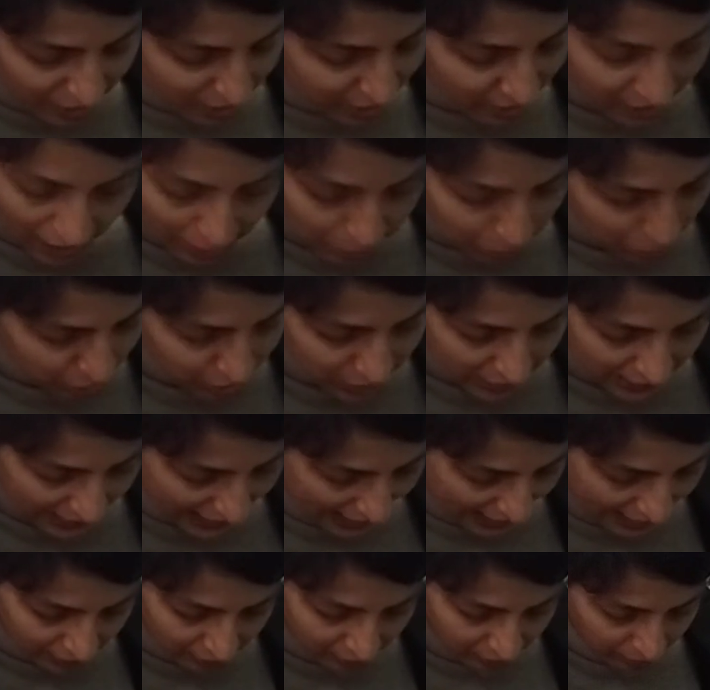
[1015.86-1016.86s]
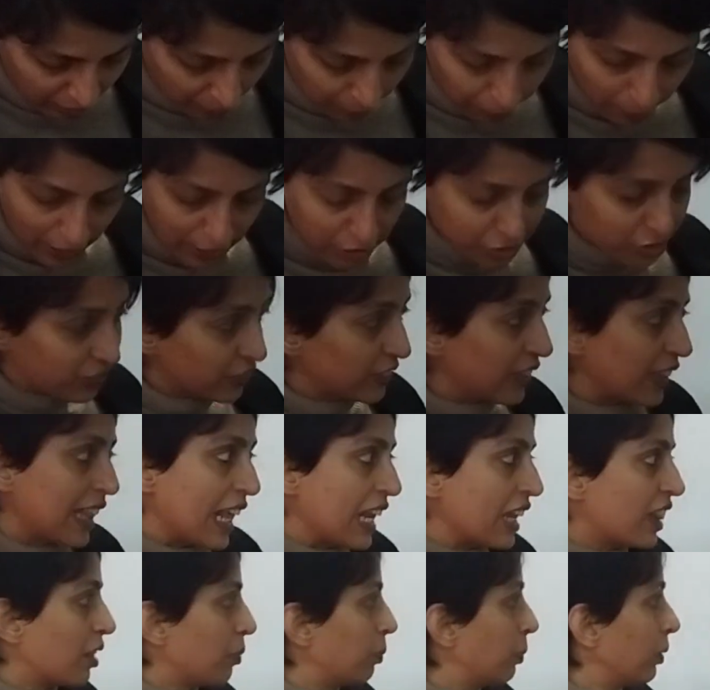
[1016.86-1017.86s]
Rajoshi, again, partition of the
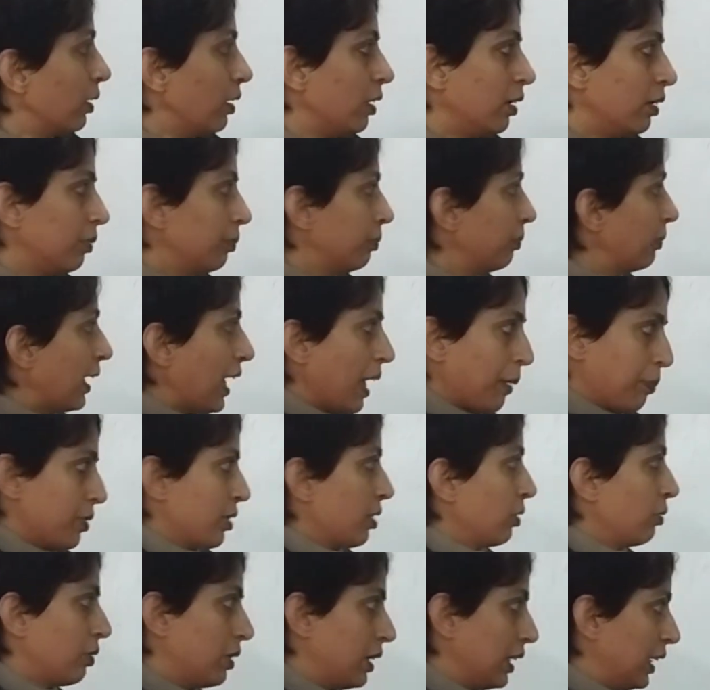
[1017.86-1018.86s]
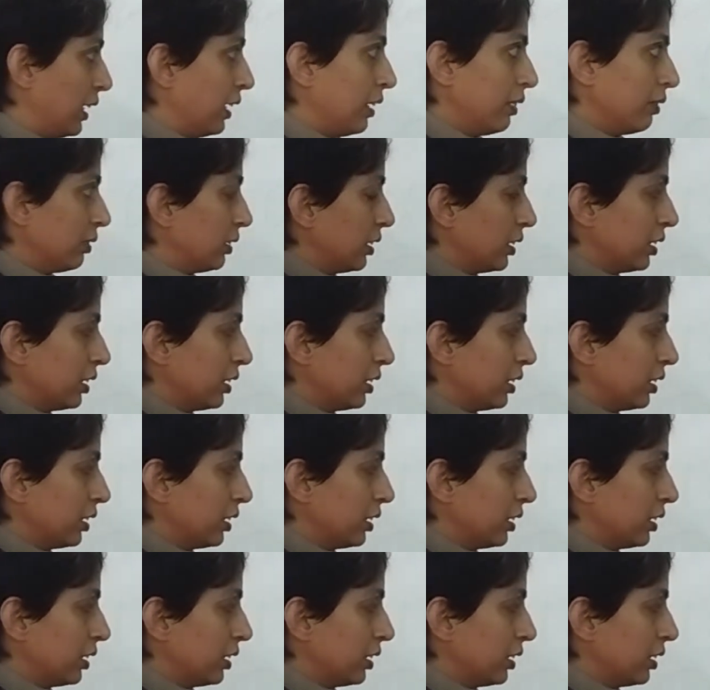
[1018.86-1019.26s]
sensible, absolutely